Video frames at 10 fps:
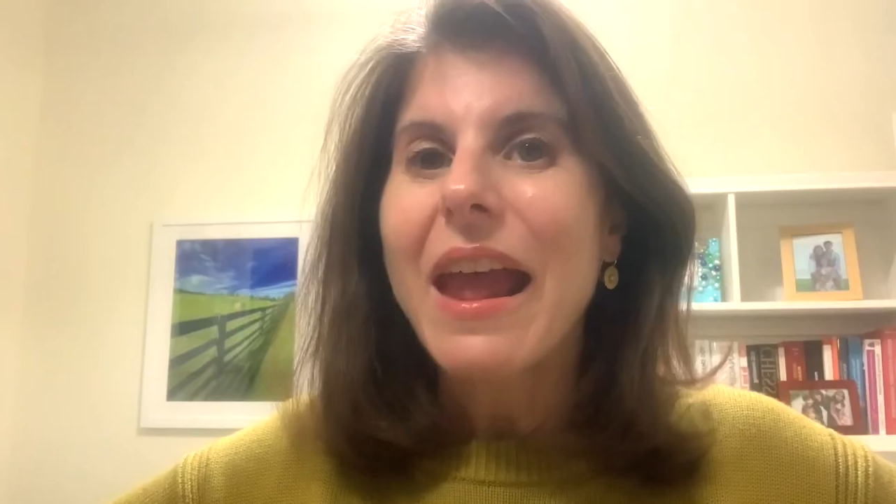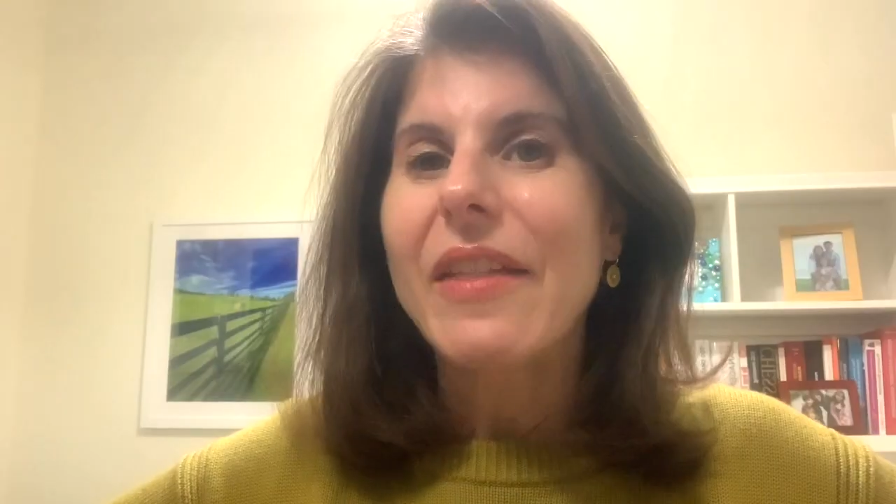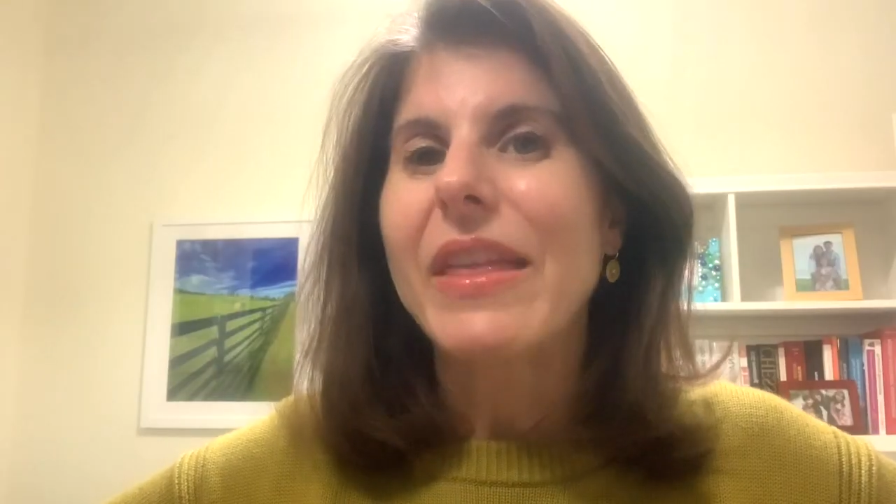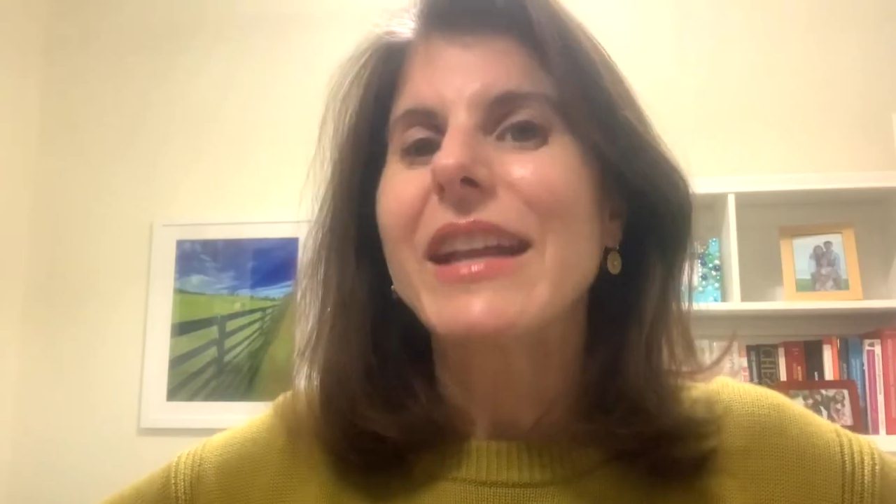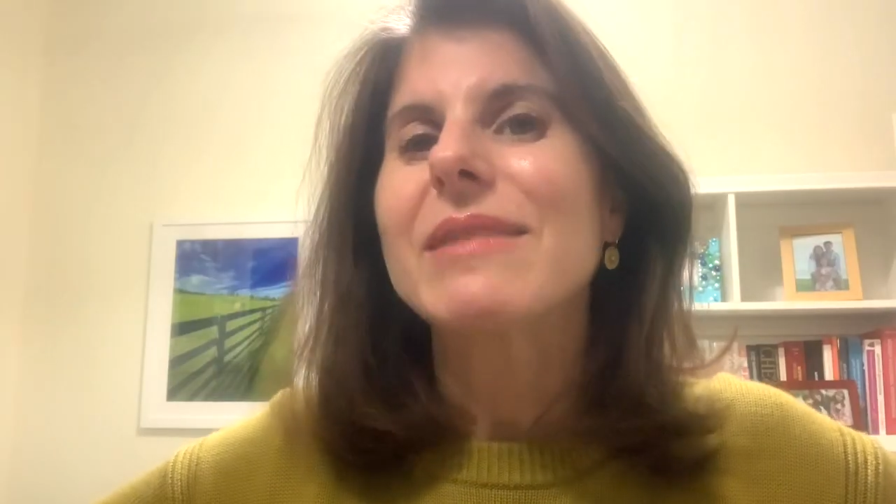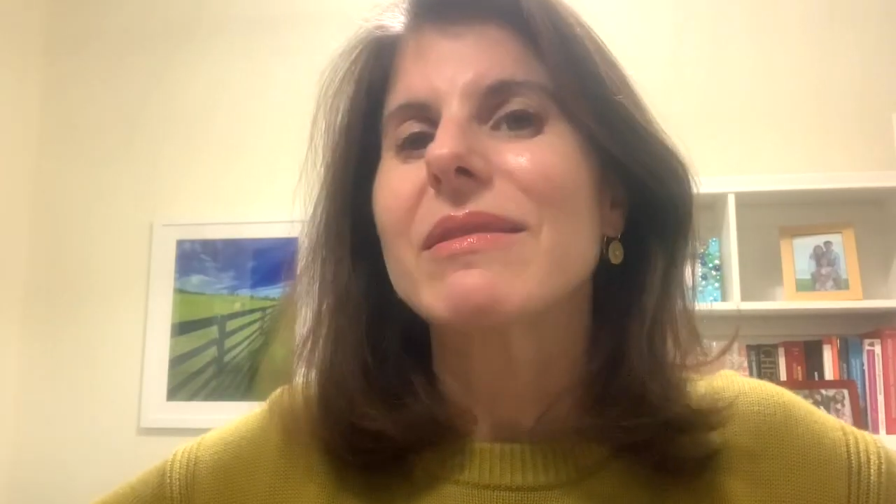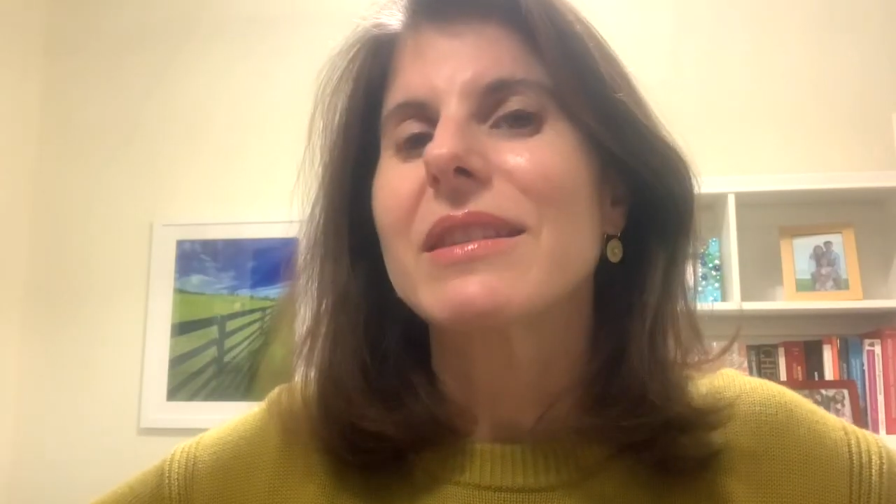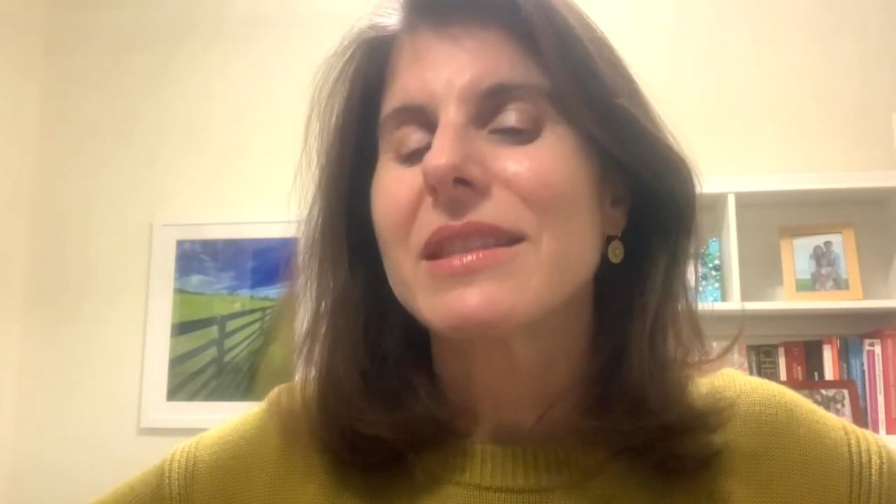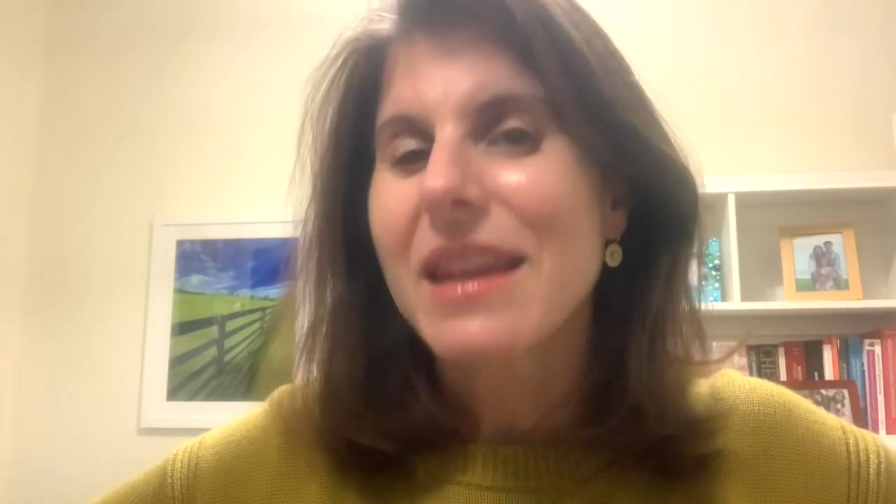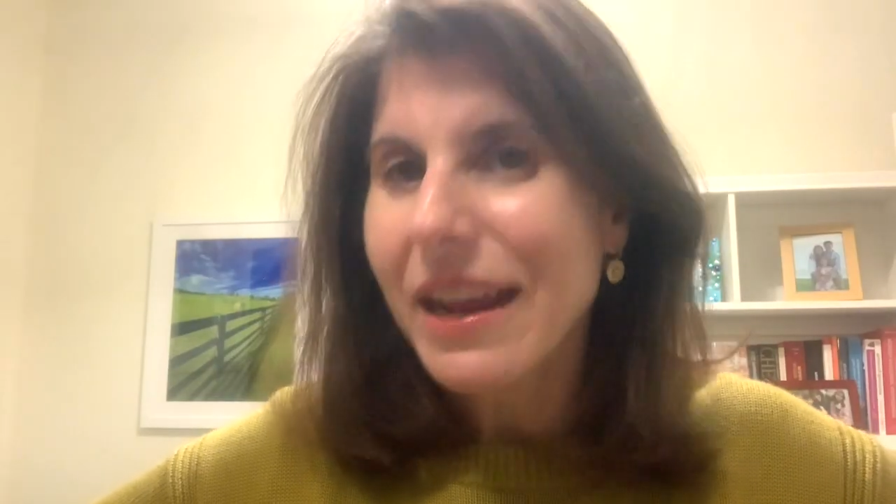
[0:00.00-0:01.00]
and that's what
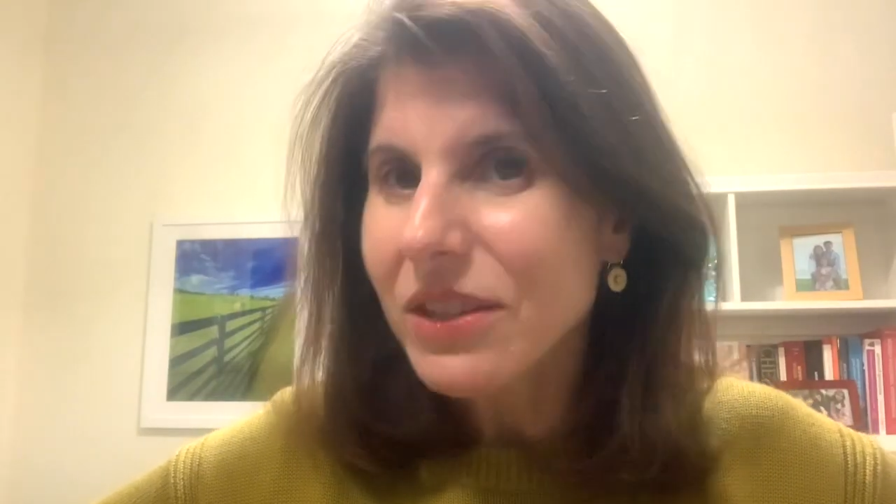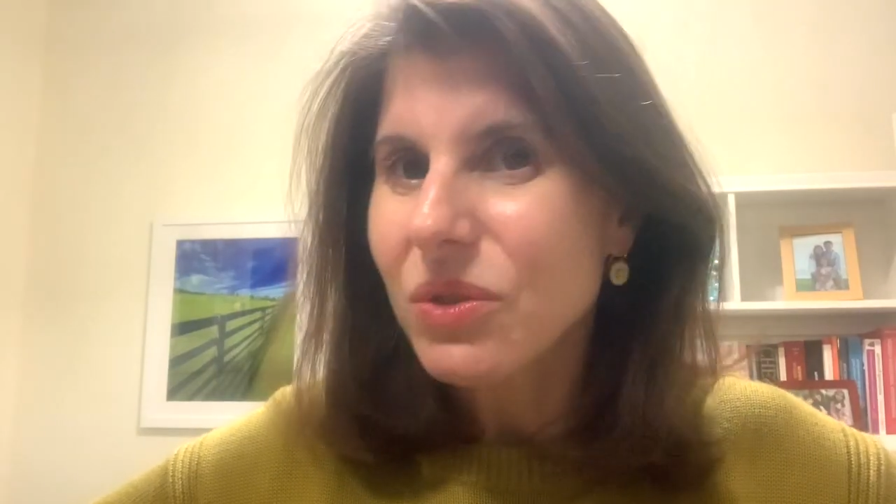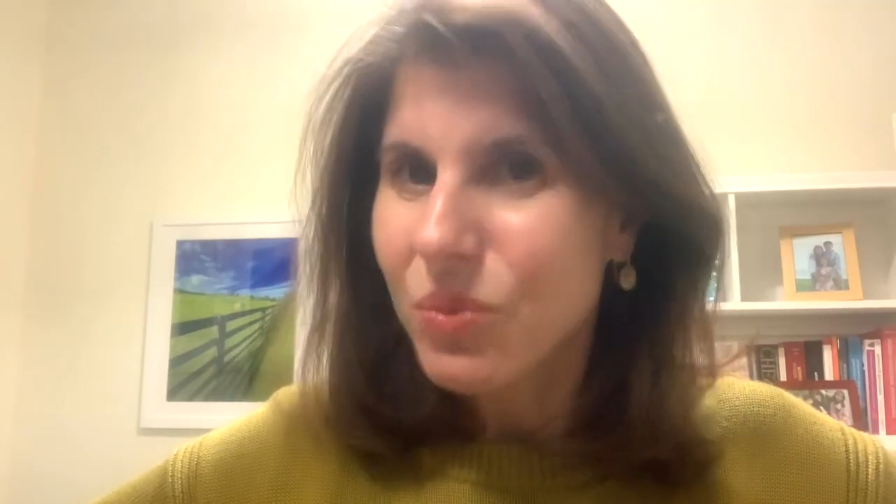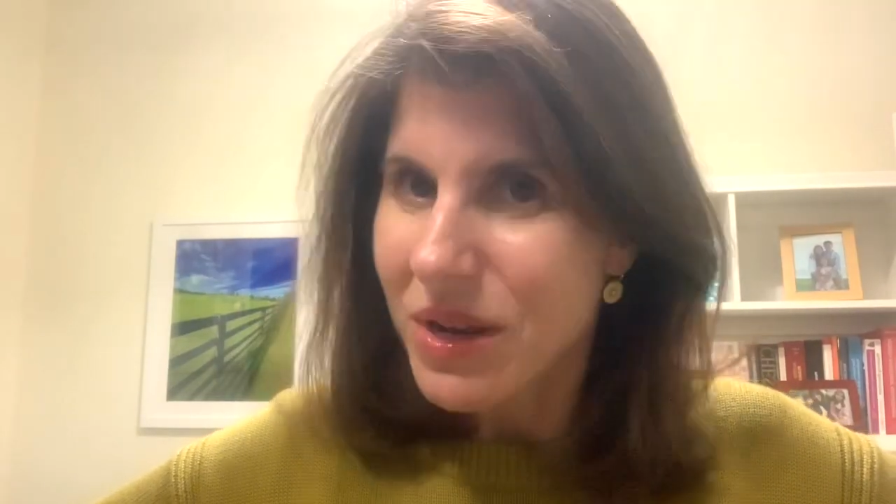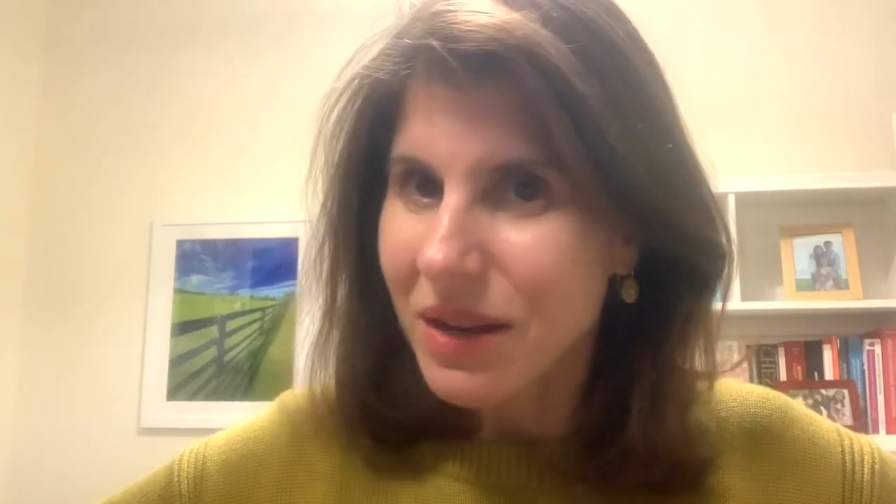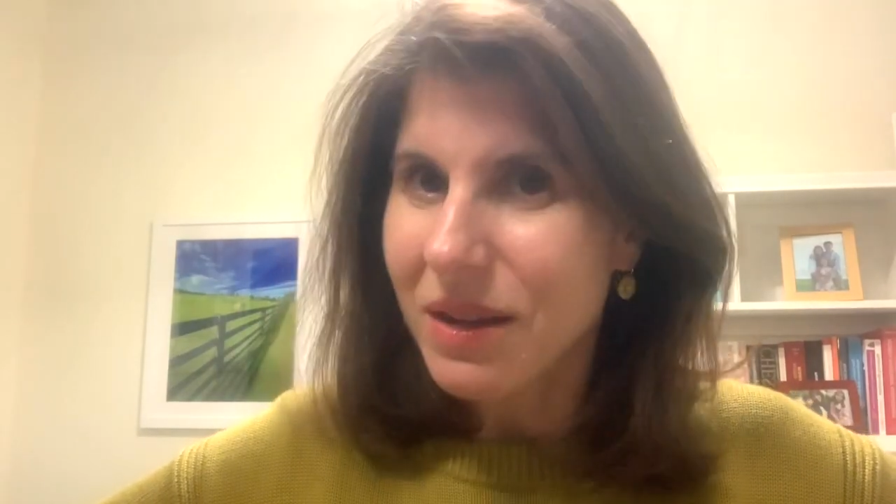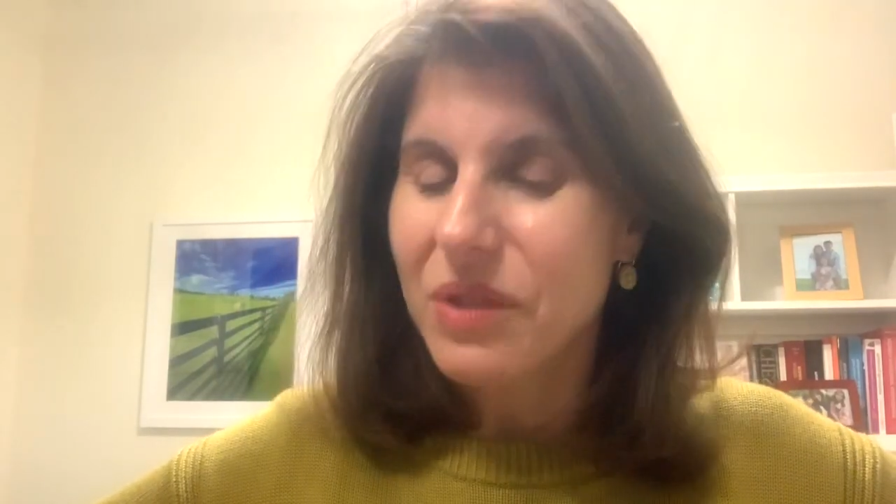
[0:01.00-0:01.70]
this next week